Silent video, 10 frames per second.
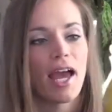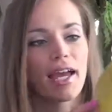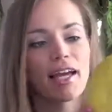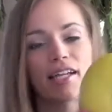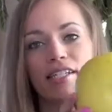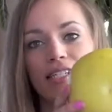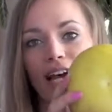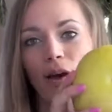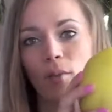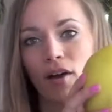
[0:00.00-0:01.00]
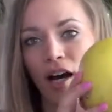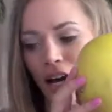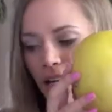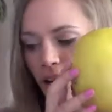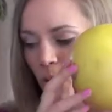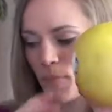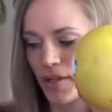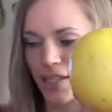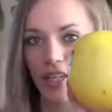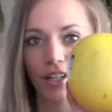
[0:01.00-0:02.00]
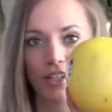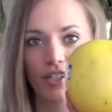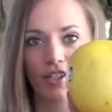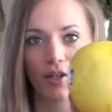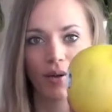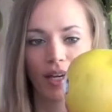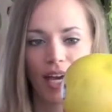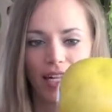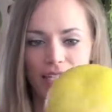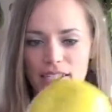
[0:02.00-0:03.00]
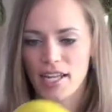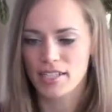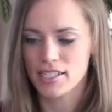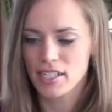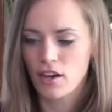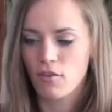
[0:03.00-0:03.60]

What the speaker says: And I will cut it open here so you can get a sense